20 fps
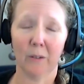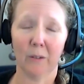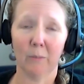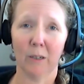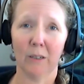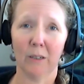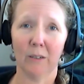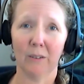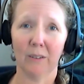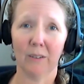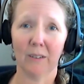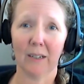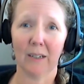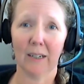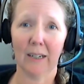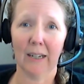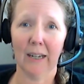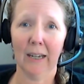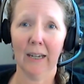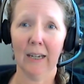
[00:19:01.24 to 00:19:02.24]
binders that I
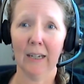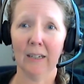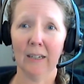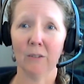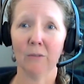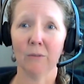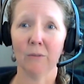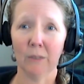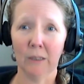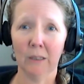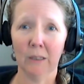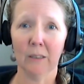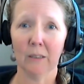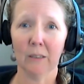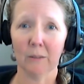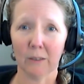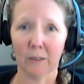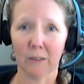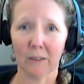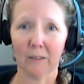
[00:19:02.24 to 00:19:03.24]
had in
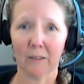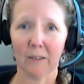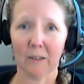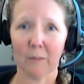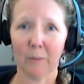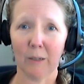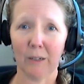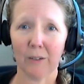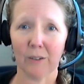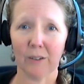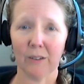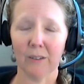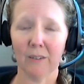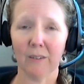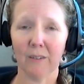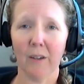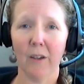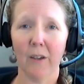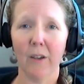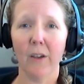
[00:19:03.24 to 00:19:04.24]
really, really sick
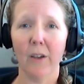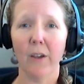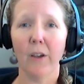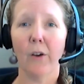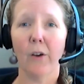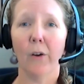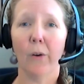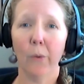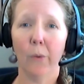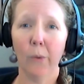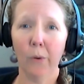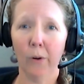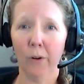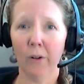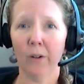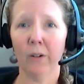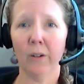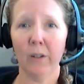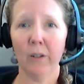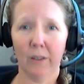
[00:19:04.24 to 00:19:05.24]
patients.
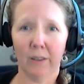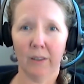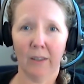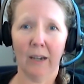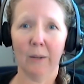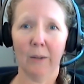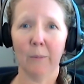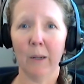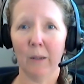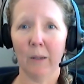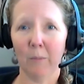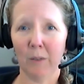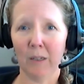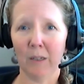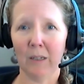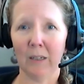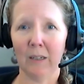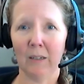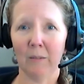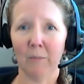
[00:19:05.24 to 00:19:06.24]
Or that might
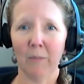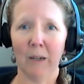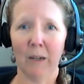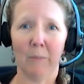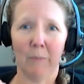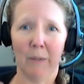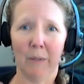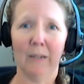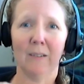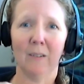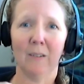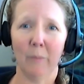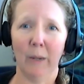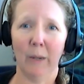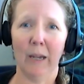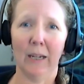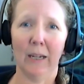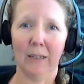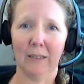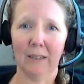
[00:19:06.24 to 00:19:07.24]
be my best
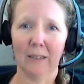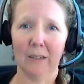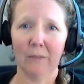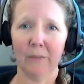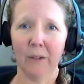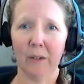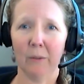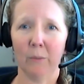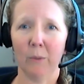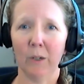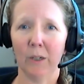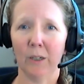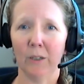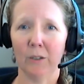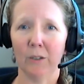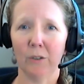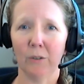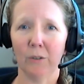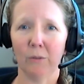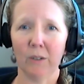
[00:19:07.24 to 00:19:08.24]
bet if I wanted
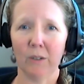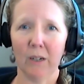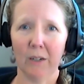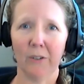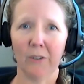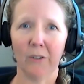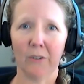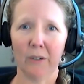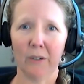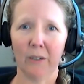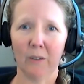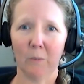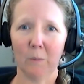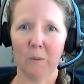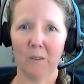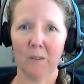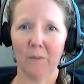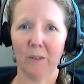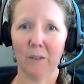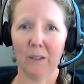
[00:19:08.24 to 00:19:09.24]
to concentrate
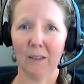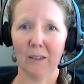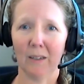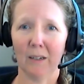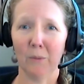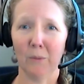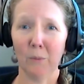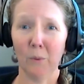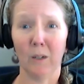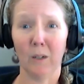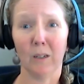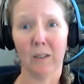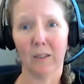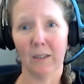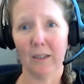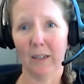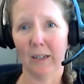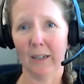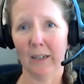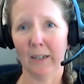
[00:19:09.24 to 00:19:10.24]
specifically on one.
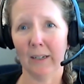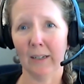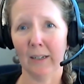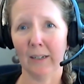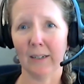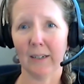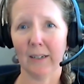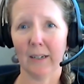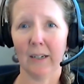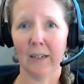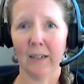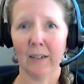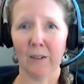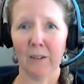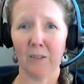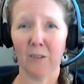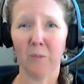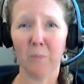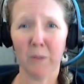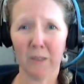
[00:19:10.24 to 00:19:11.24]
And our
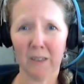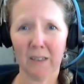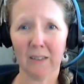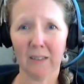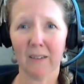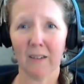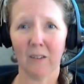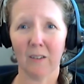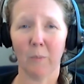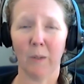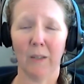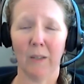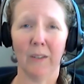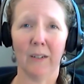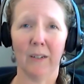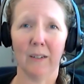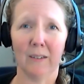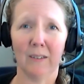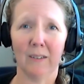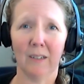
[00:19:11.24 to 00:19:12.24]
experience has been that
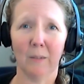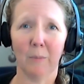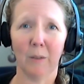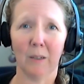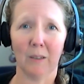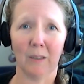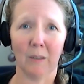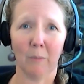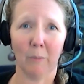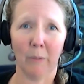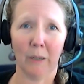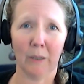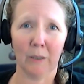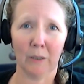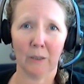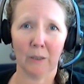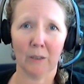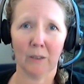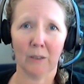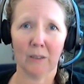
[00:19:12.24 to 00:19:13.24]
it's typically
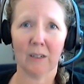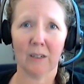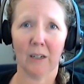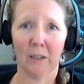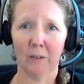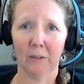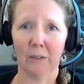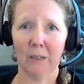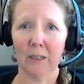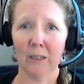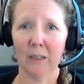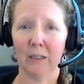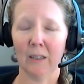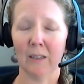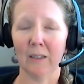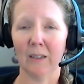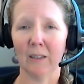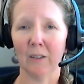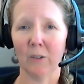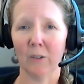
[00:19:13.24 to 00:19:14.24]
better tolerated than
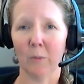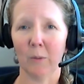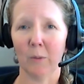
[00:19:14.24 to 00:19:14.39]
the aluminum